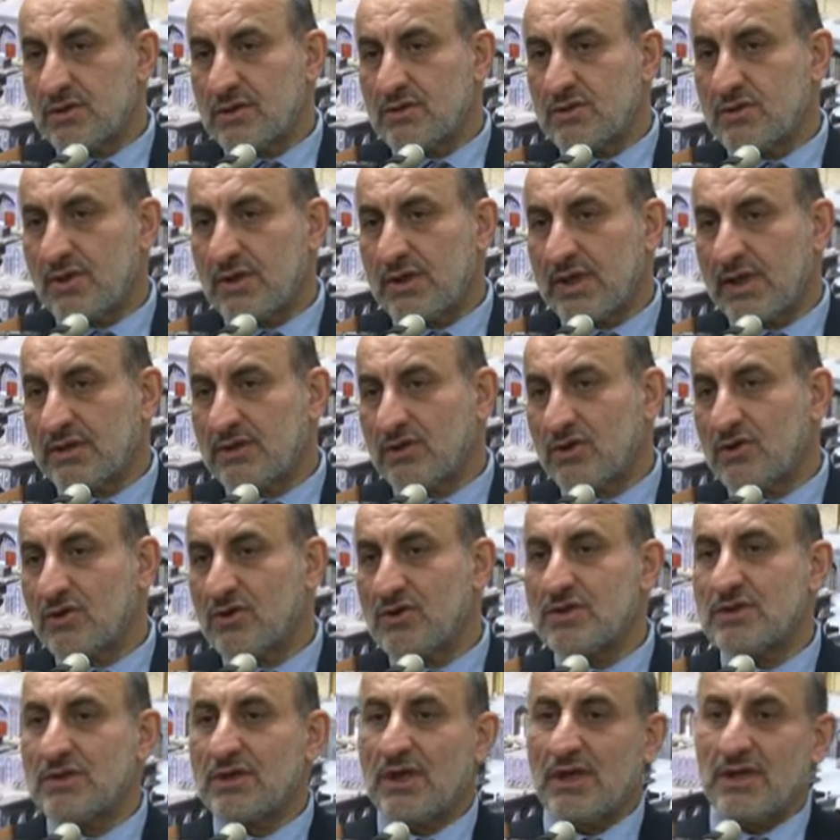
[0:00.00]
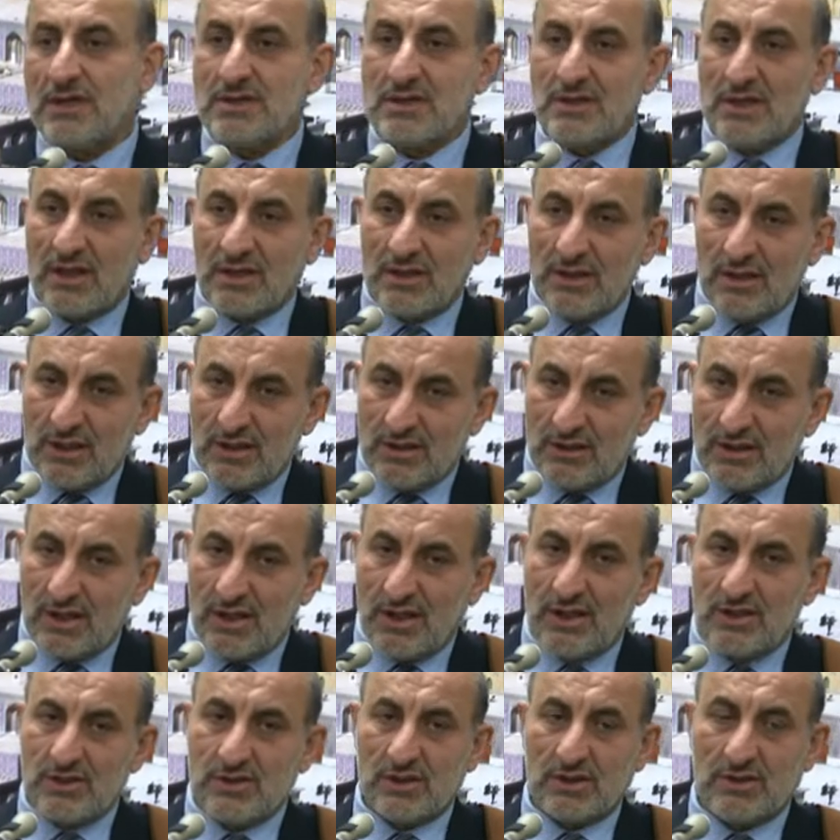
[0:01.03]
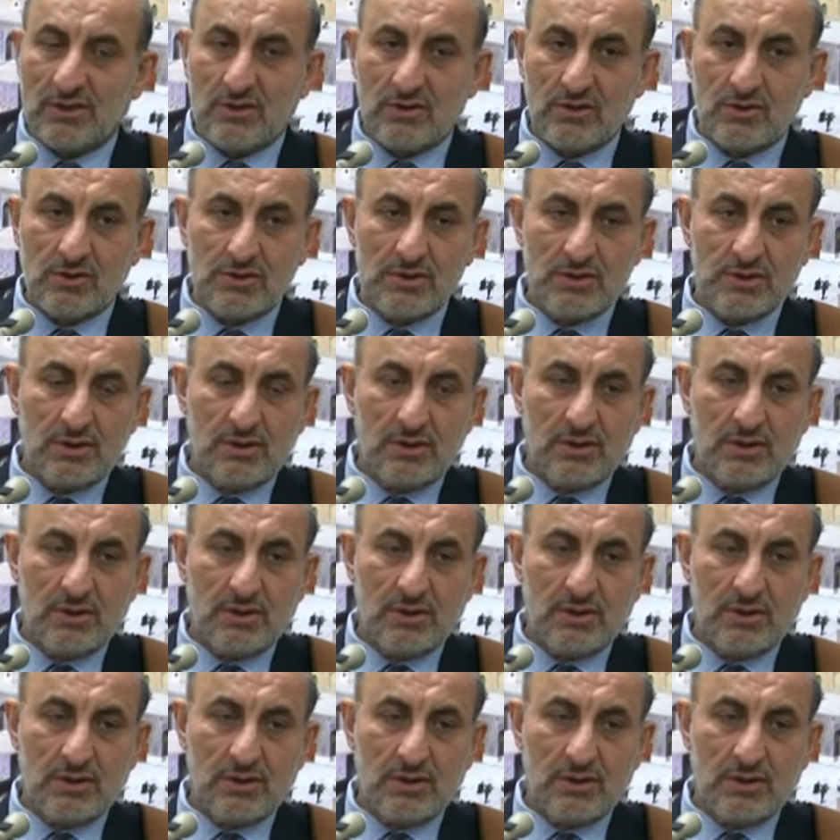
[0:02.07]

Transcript: So that cause is an intelligent cause,